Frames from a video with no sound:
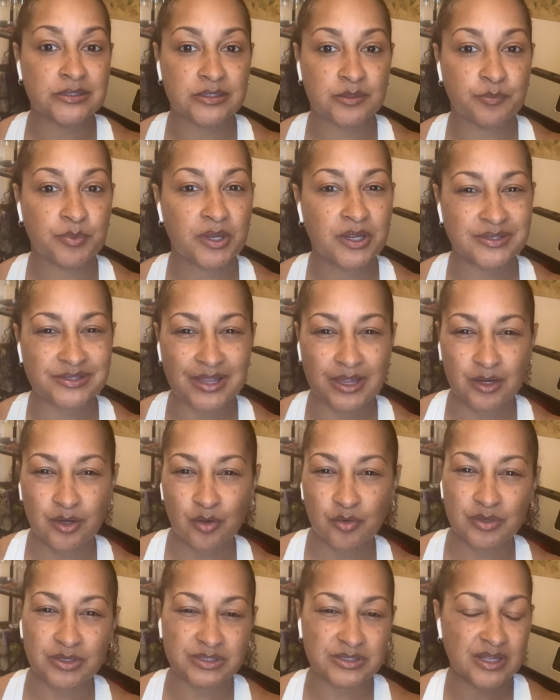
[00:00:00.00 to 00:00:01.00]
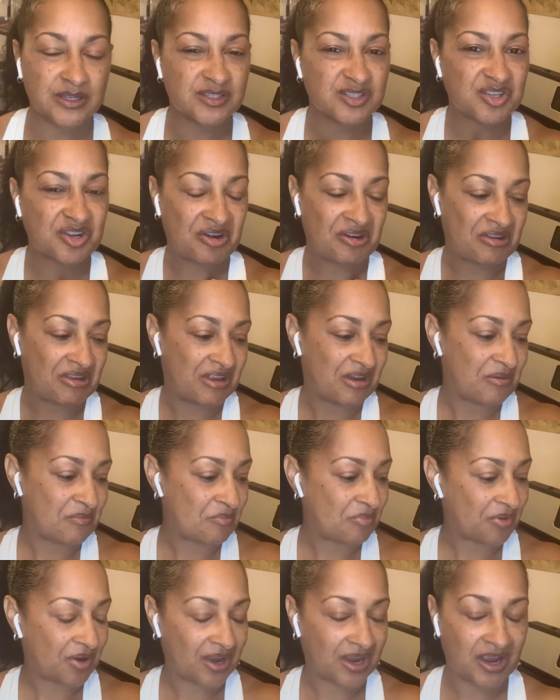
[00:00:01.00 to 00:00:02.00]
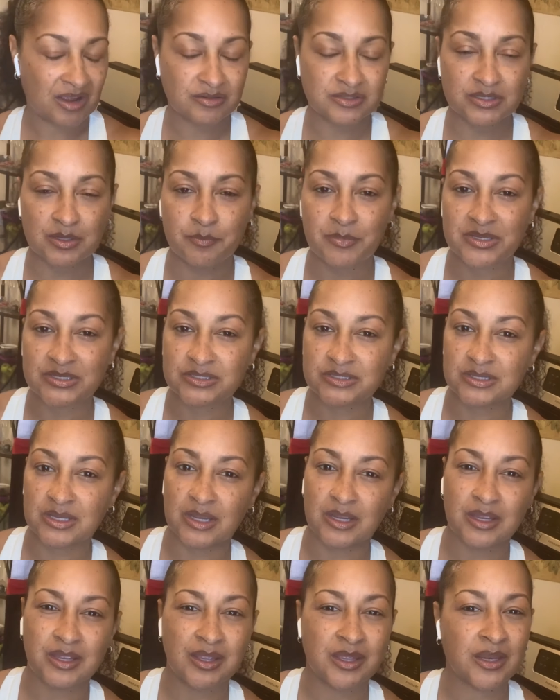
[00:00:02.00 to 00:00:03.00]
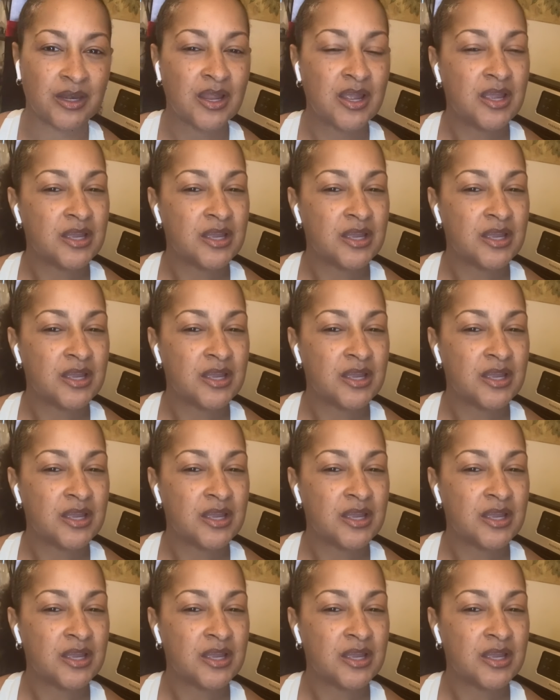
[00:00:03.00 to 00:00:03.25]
because I noticed I started getting breakouts on my skin.